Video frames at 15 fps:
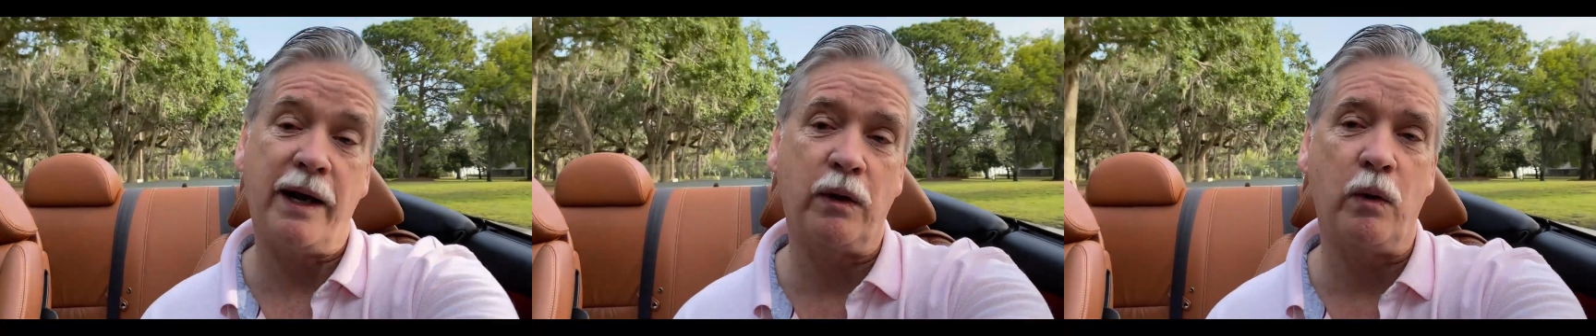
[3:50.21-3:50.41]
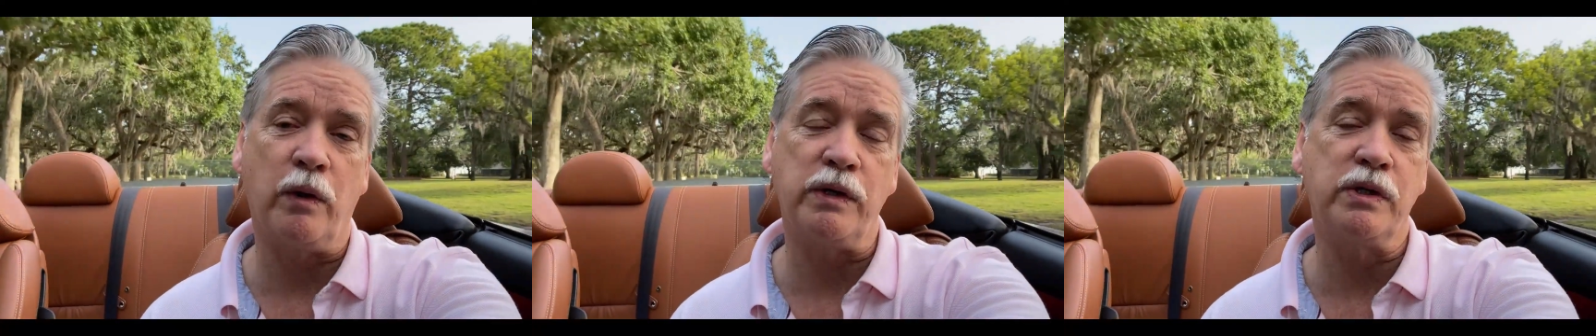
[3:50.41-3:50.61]

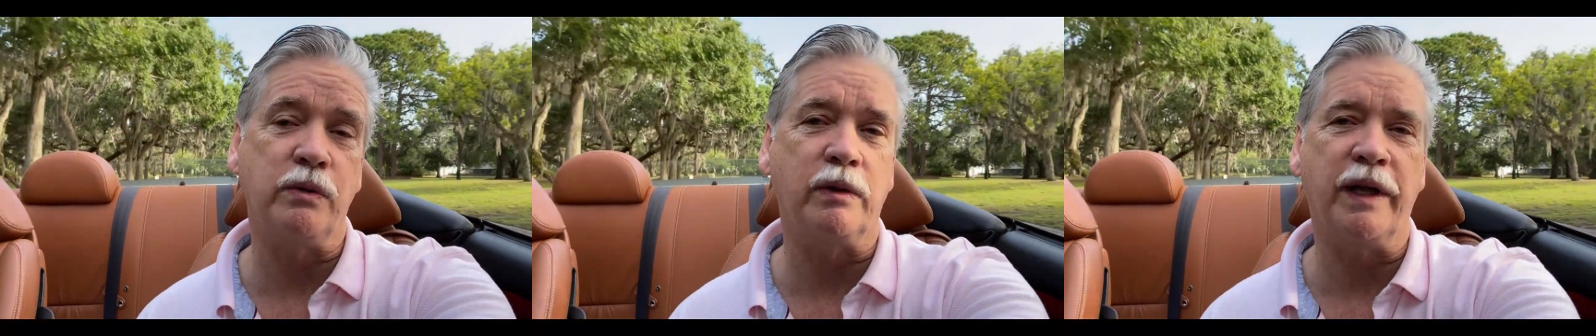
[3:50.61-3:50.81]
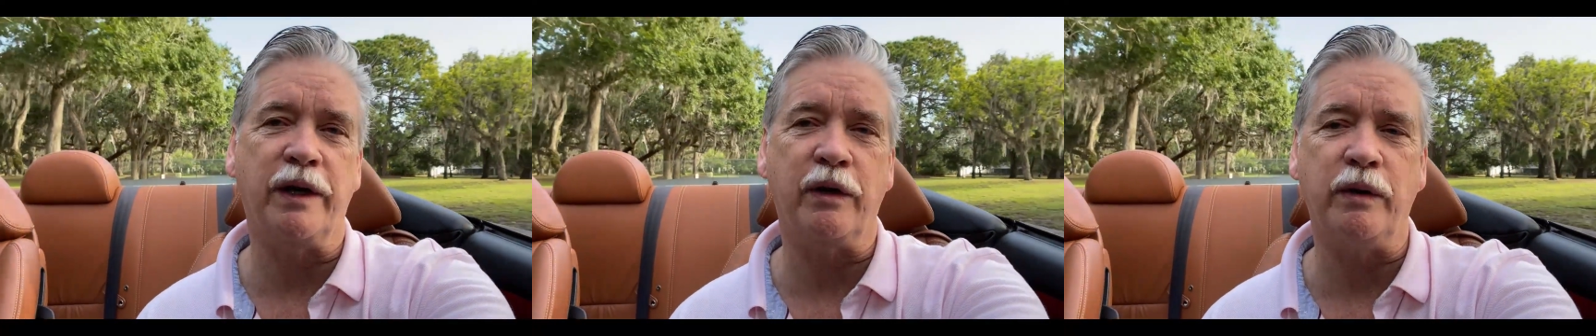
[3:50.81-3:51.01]
of course, do
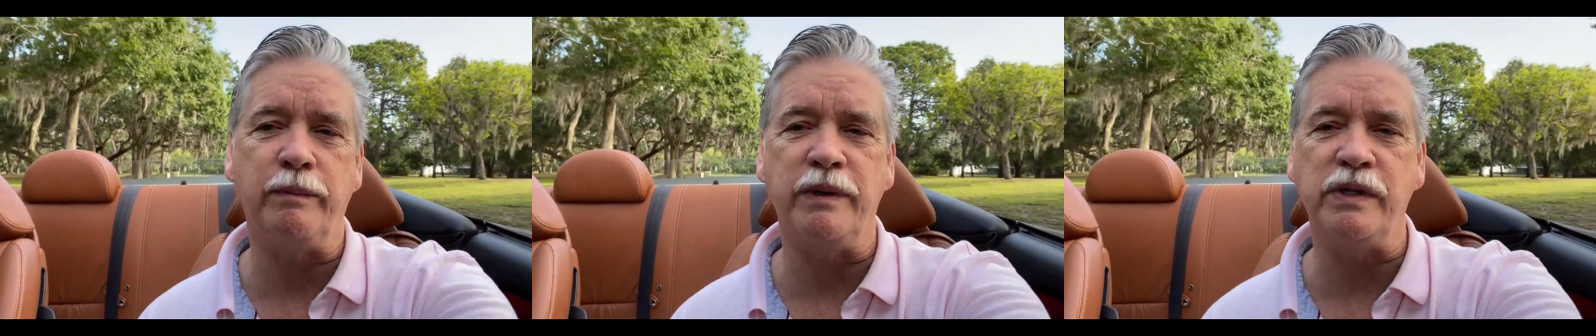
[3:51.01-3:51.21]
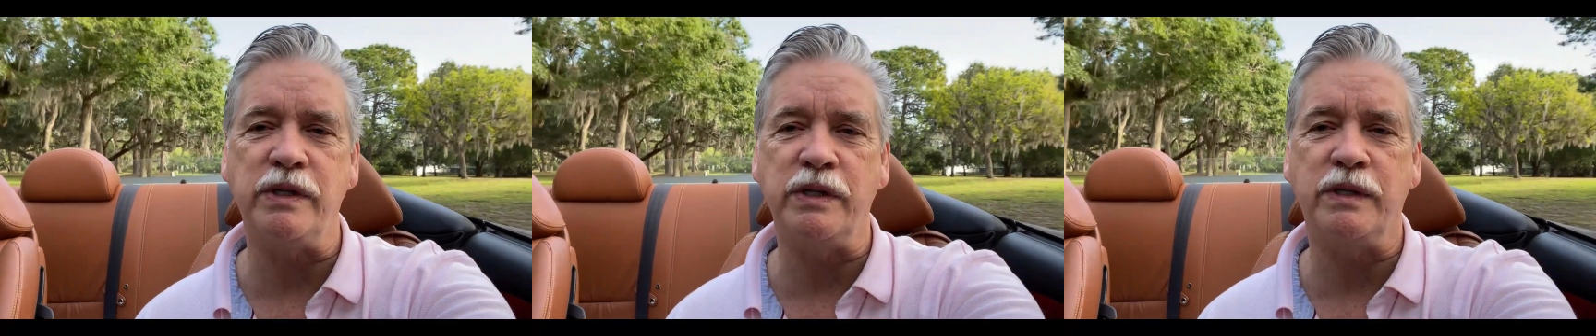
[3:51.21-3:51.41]
a lot of good
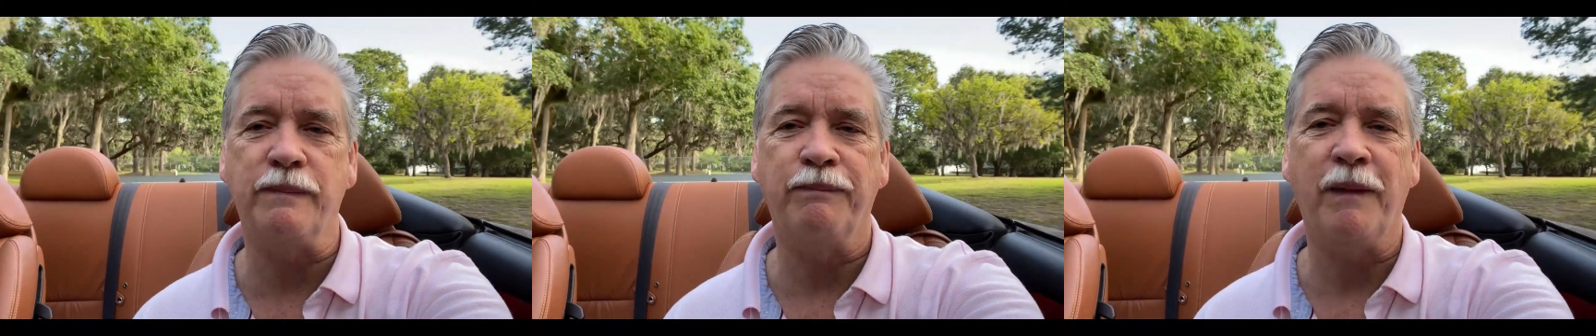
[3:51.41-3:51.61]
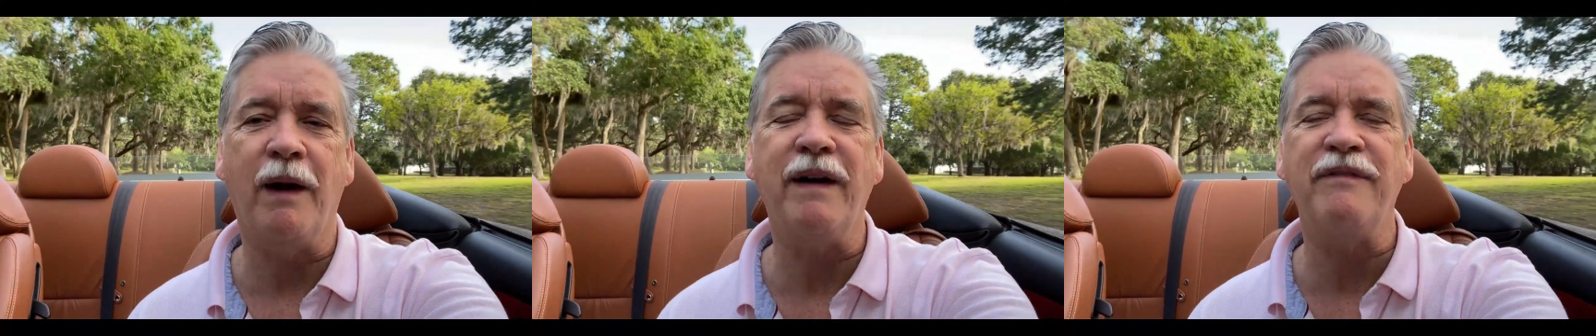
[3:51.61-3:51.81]
business.
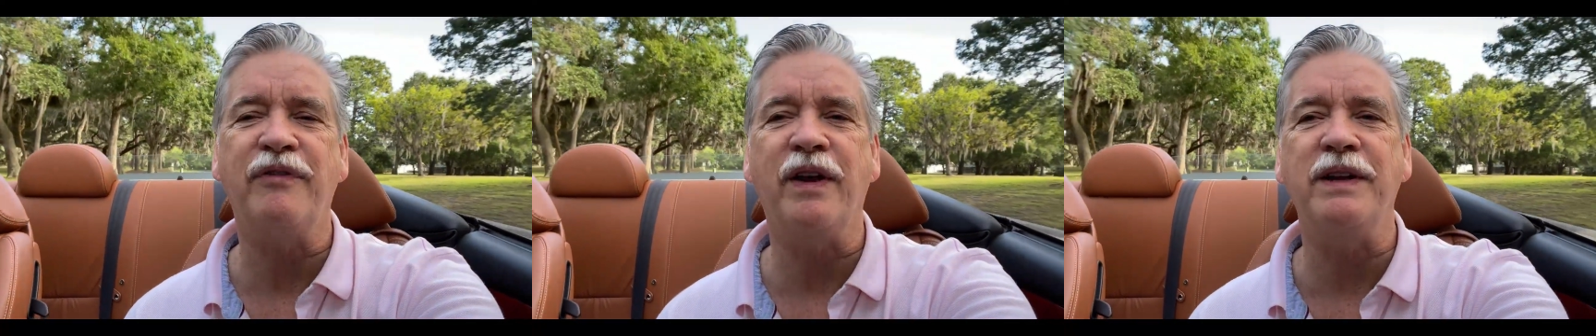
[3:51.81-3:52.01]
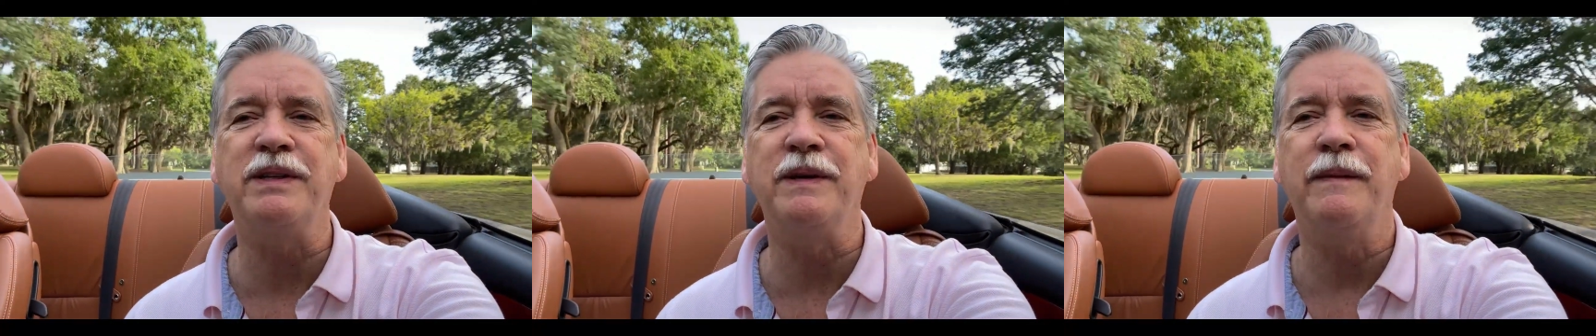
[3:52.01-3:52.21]
All right,
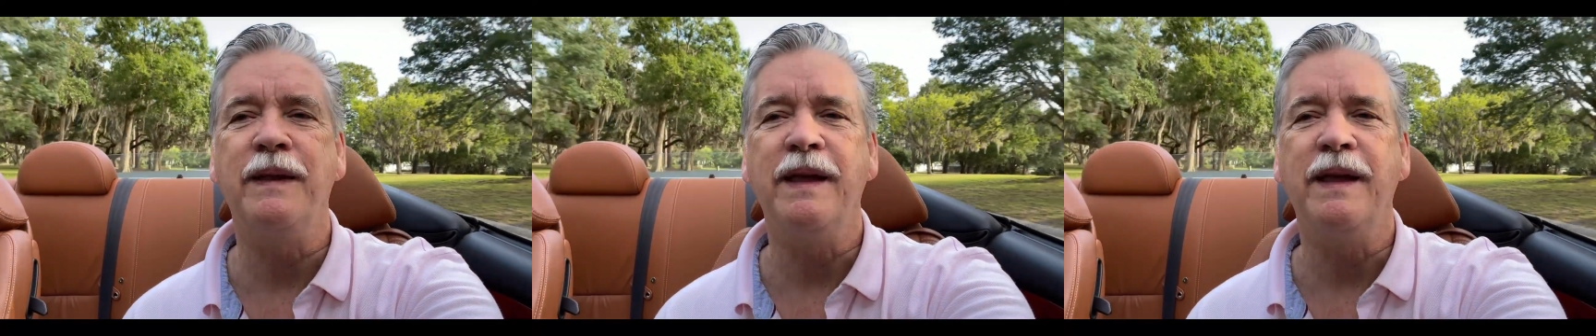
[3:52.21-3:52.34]
friends.